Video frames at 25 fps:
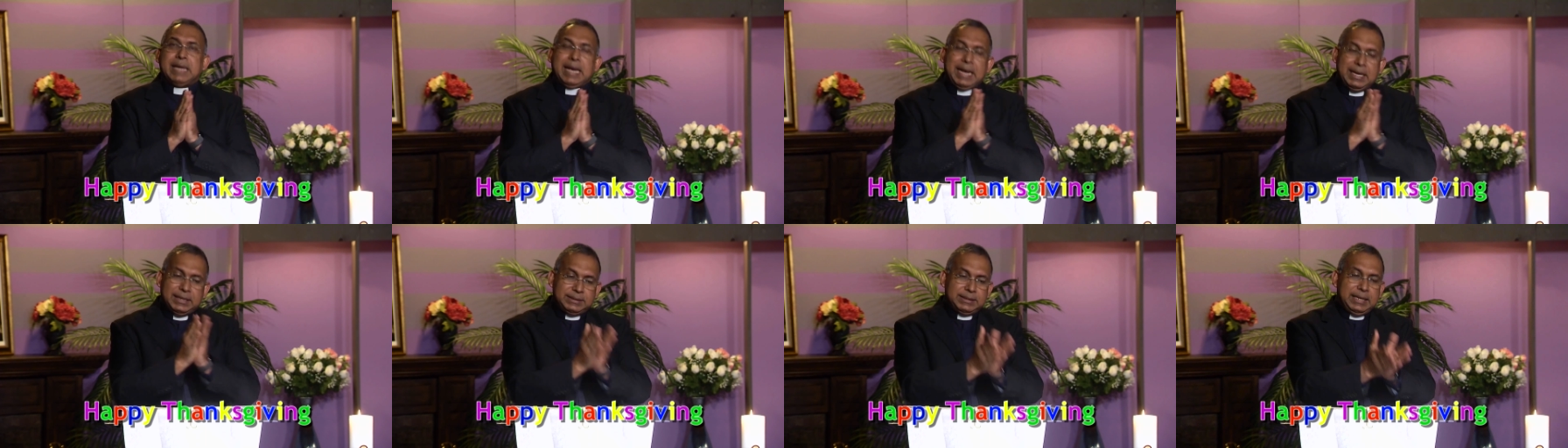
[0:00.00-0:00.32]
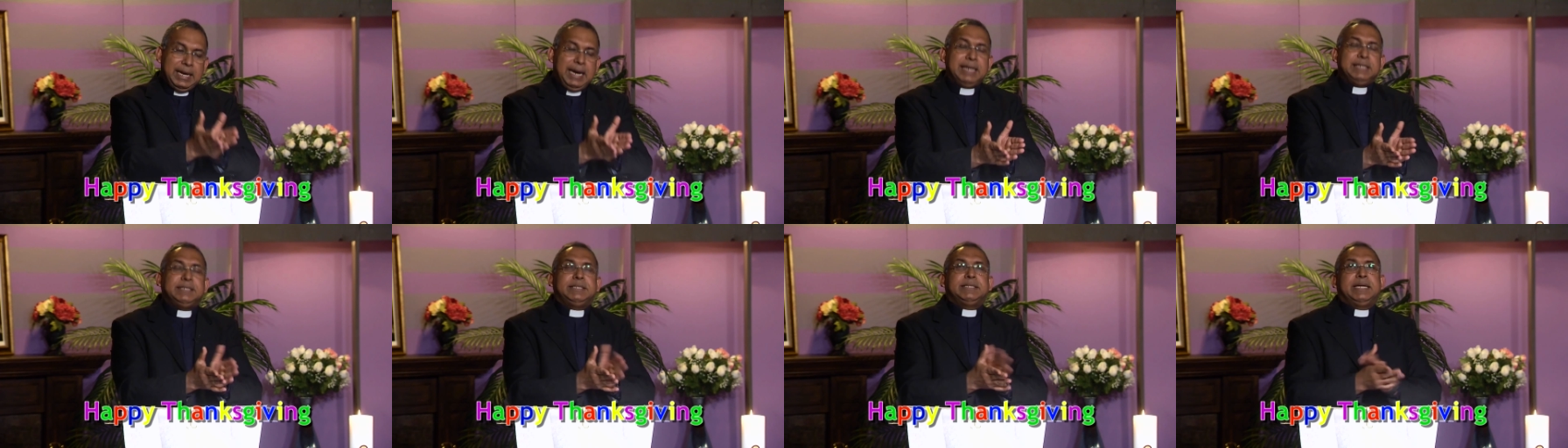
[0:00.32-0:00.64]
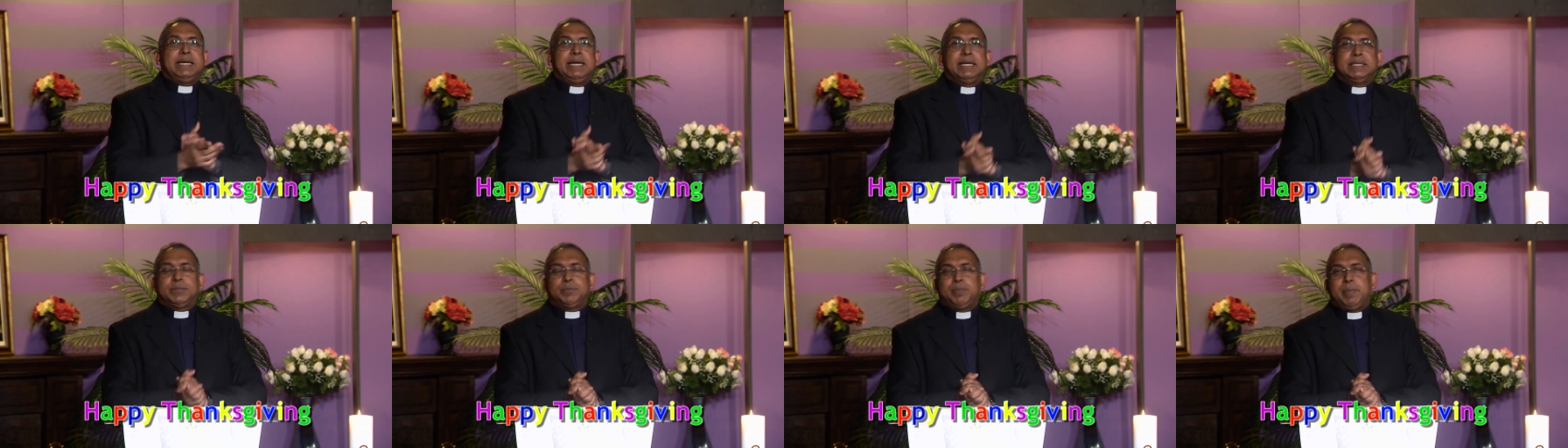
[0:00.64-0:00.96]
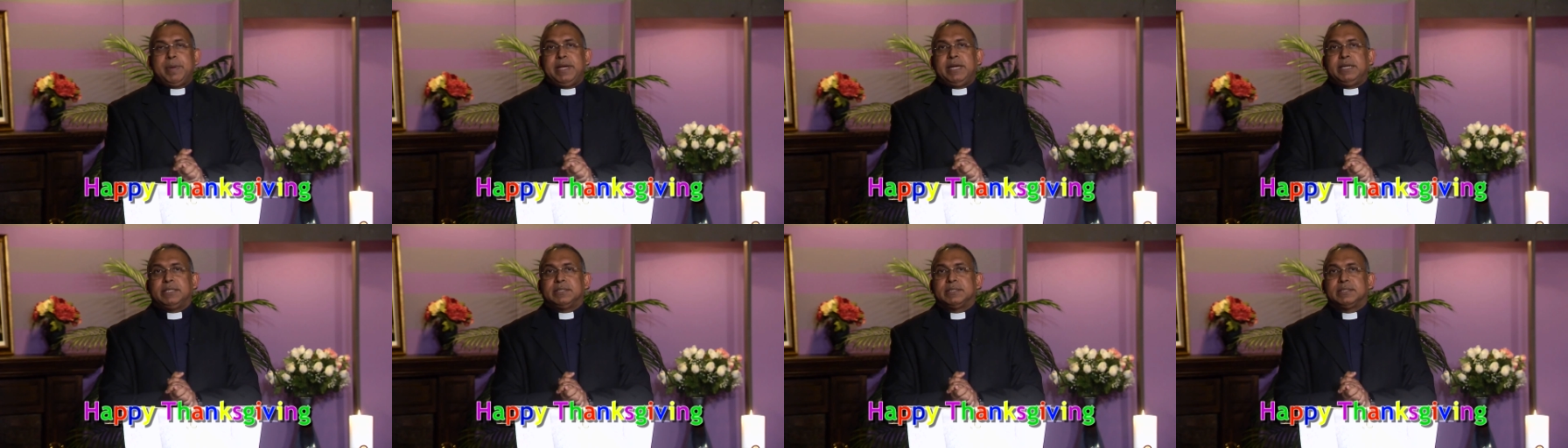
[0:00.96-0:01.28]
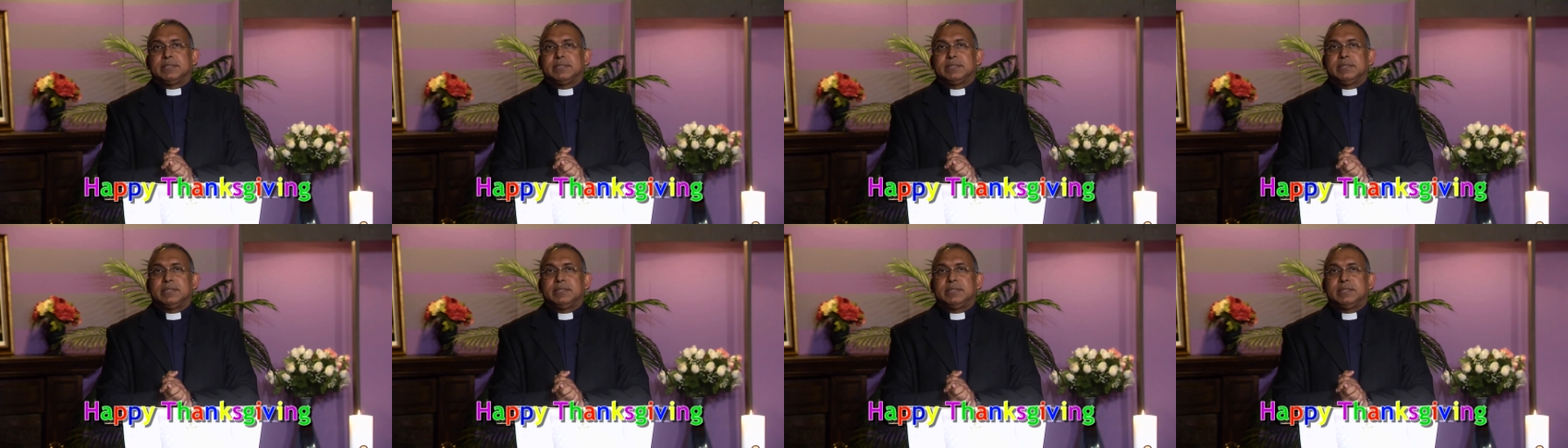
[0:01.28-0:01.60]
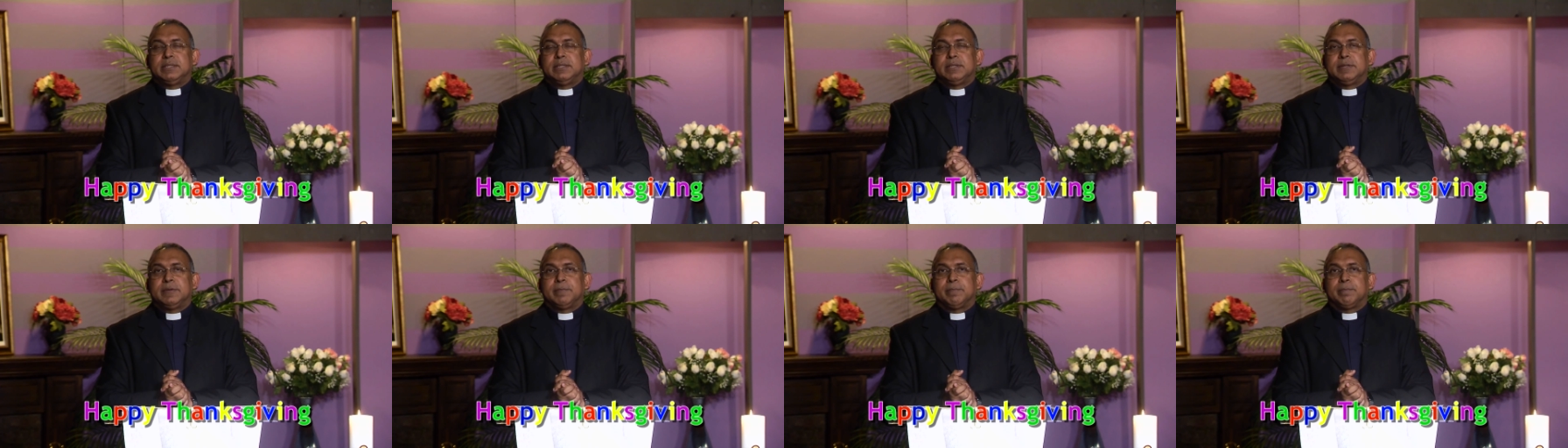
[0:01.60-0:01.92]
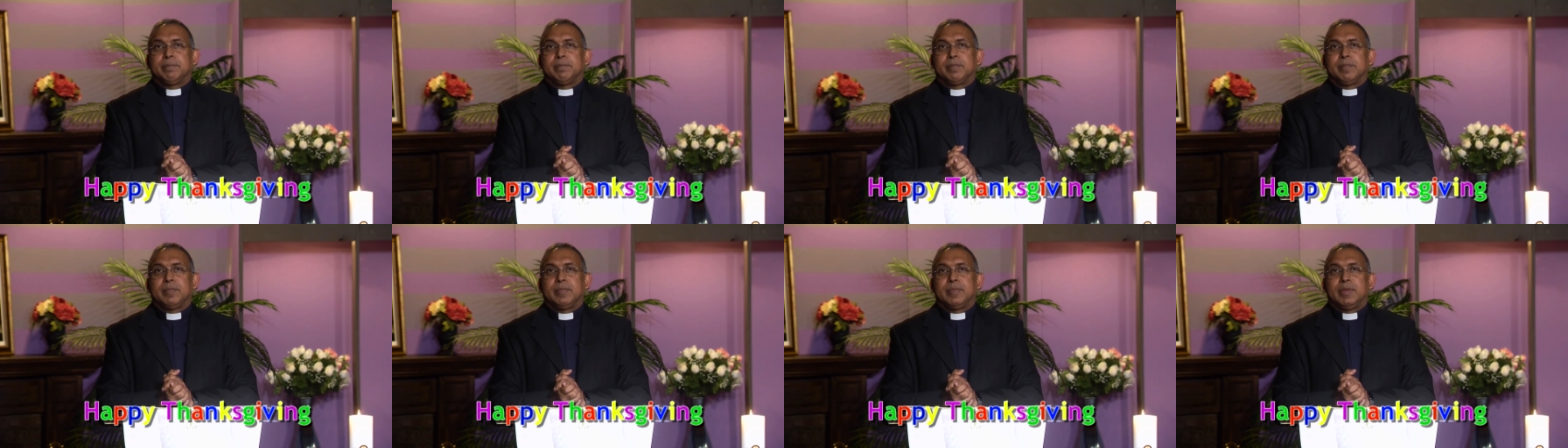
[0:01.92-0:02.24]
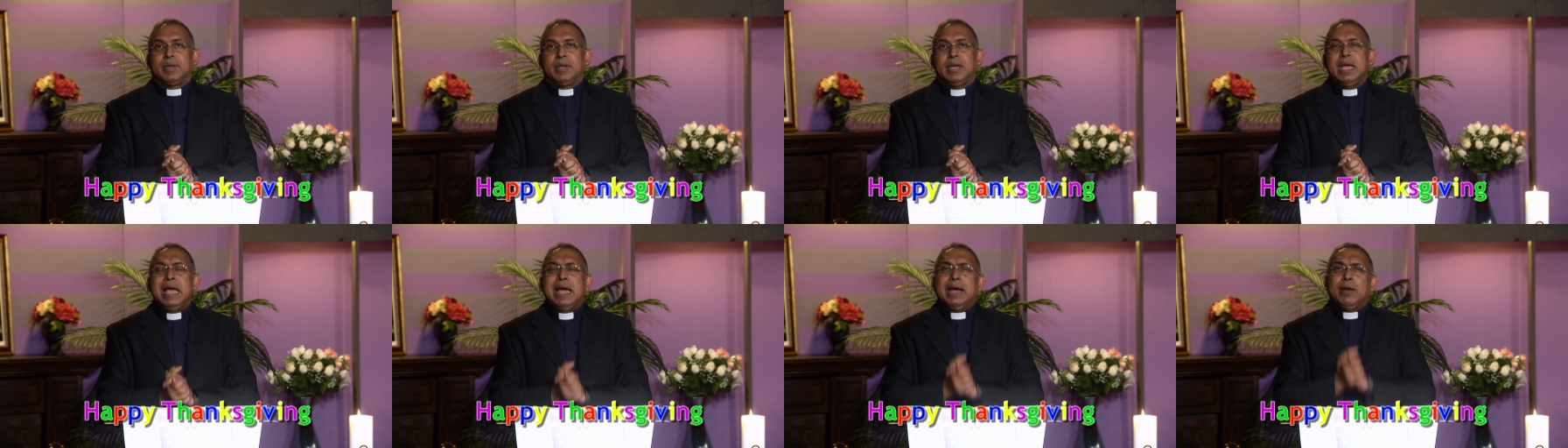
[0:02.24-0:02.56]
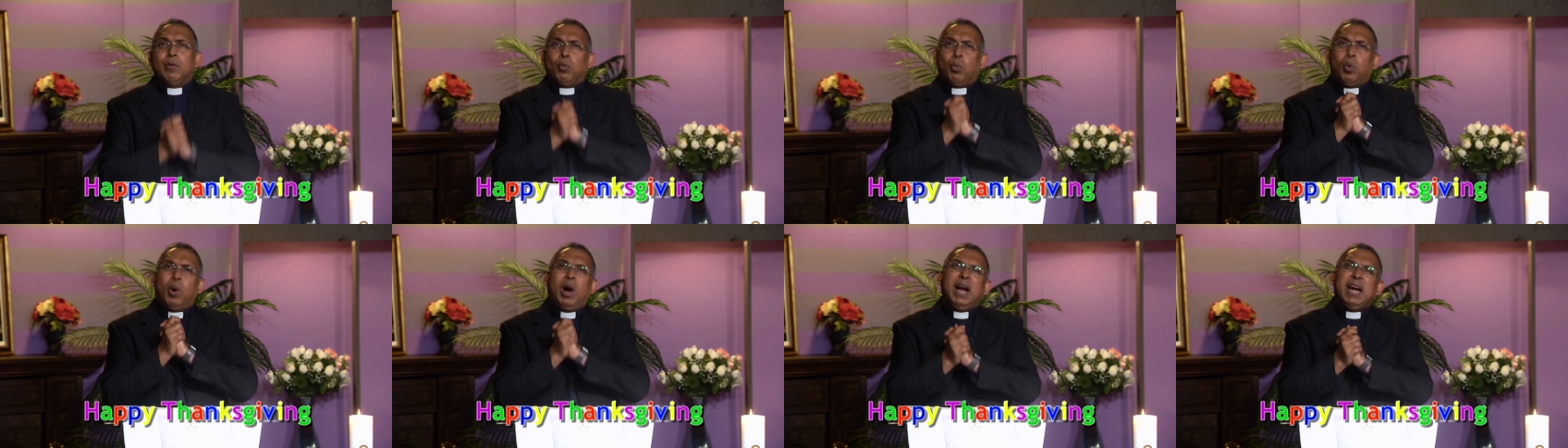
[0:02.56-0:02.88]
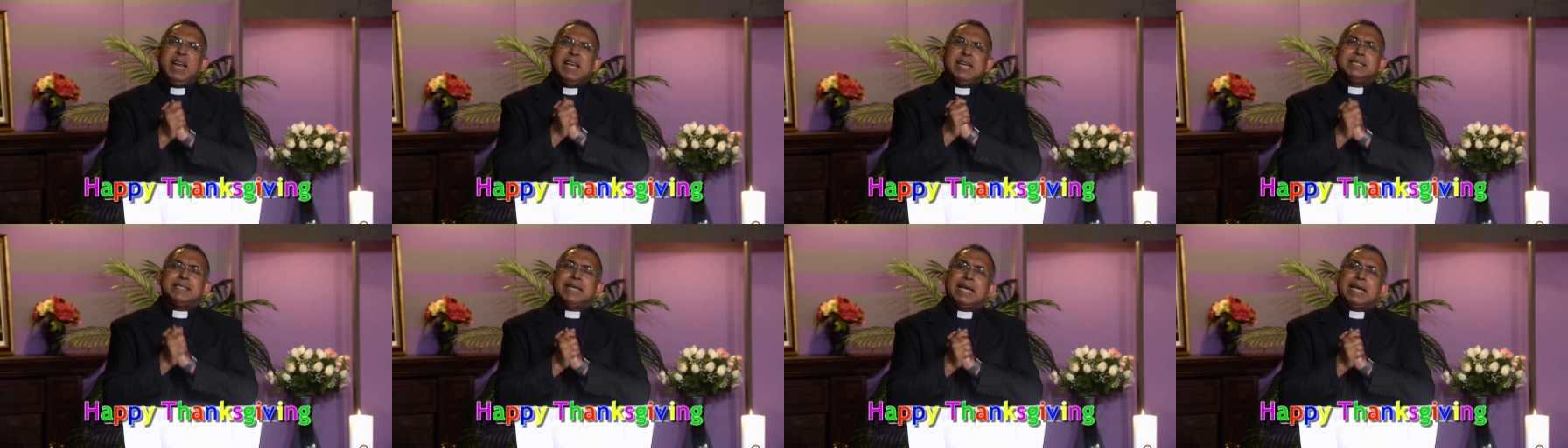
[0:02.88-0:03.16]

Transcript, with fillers: as Isaiah speaks. What is